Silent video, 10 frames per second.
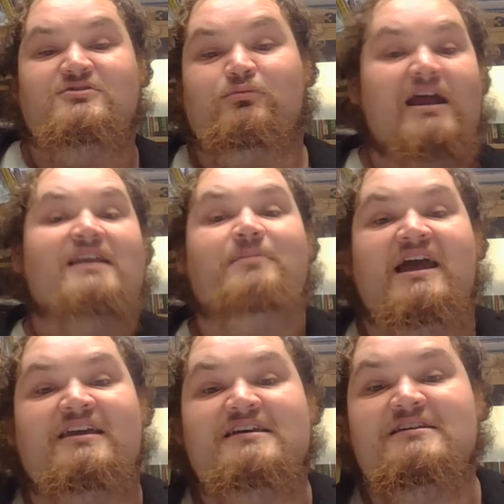just ran
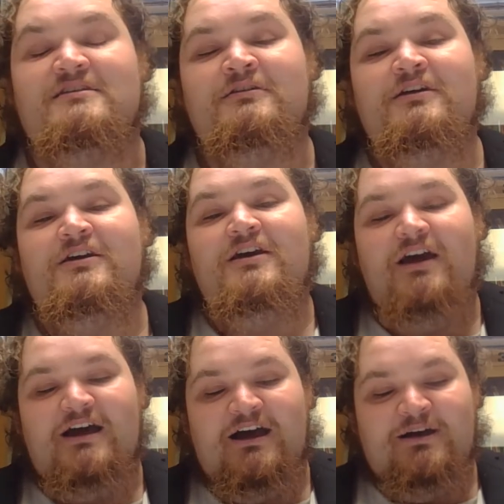back in.
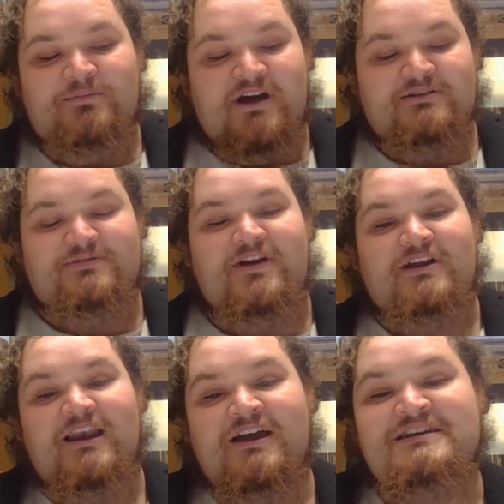I was
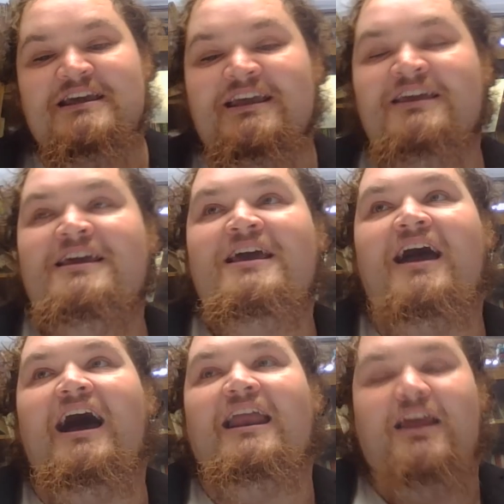very lucky,
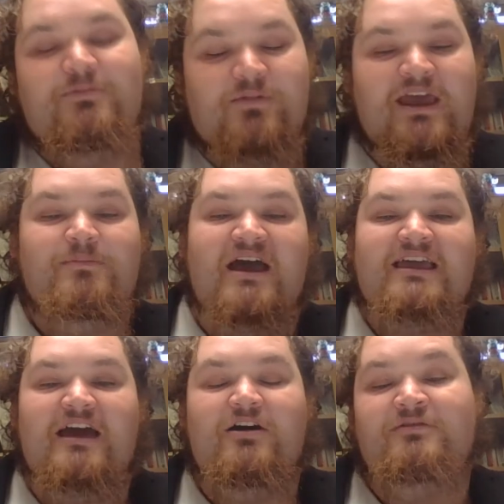and I came
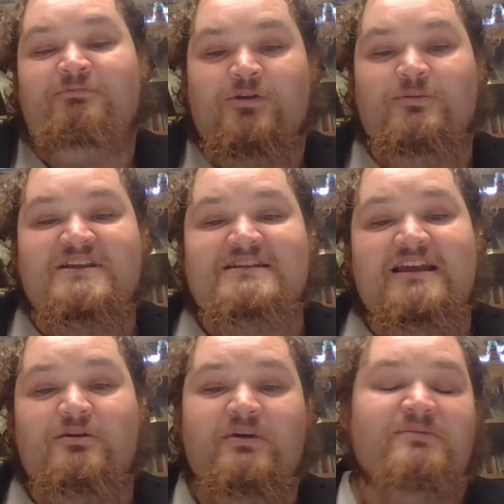back out a few minutes
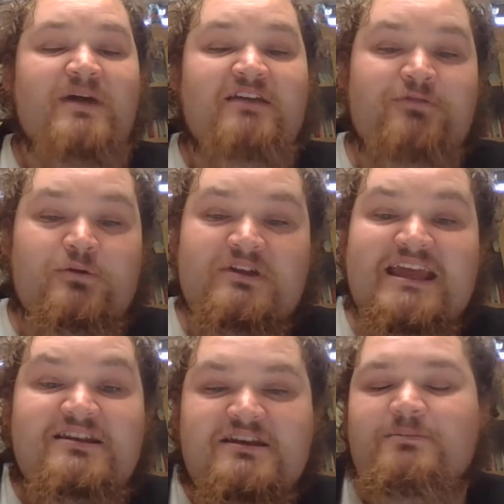later with my food
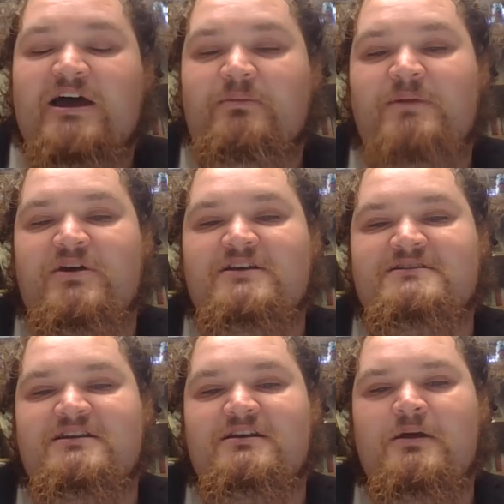hidden about my
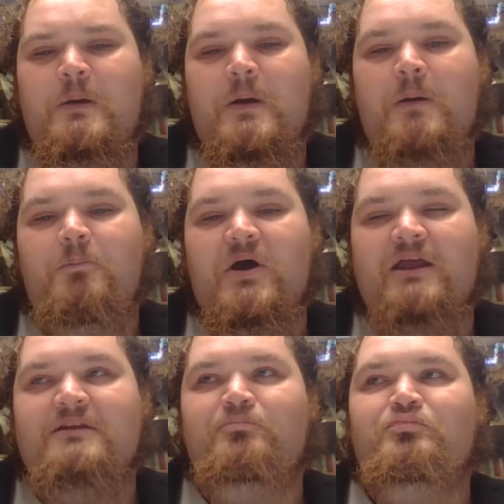person.
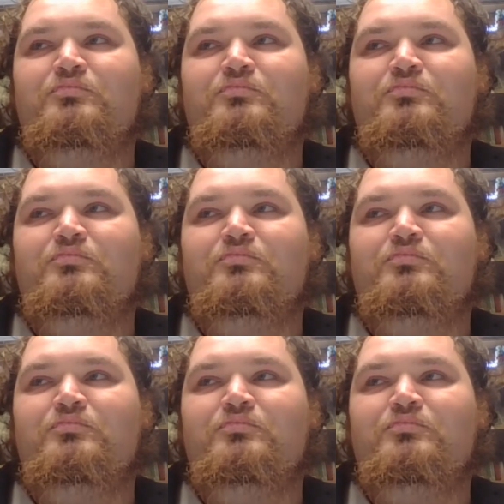But